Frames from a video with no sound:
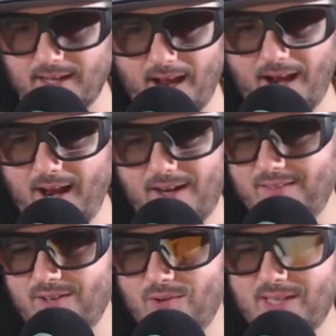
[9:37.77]
I, I don't
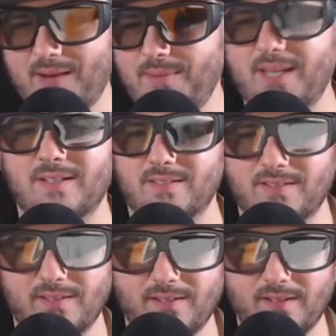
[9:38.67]
even know what that means.
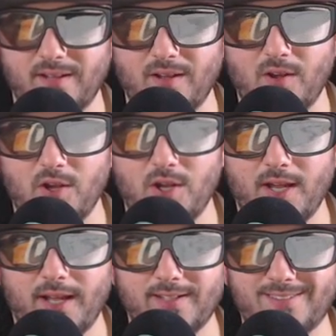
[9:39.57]

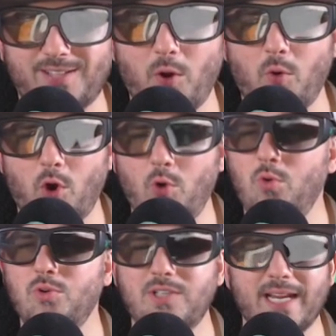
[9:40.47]
So,
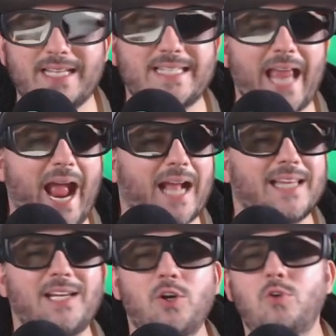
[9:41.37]
who's
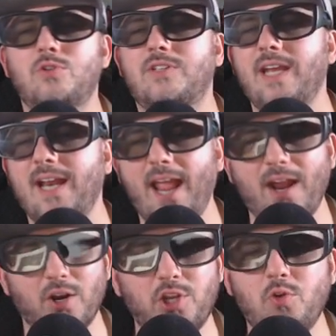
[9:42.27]
exactly whose DNA
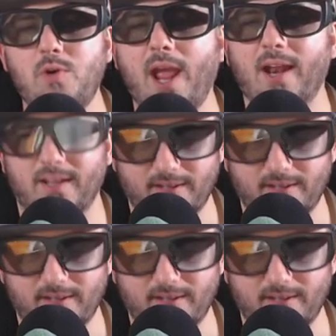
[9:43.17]
are you getting?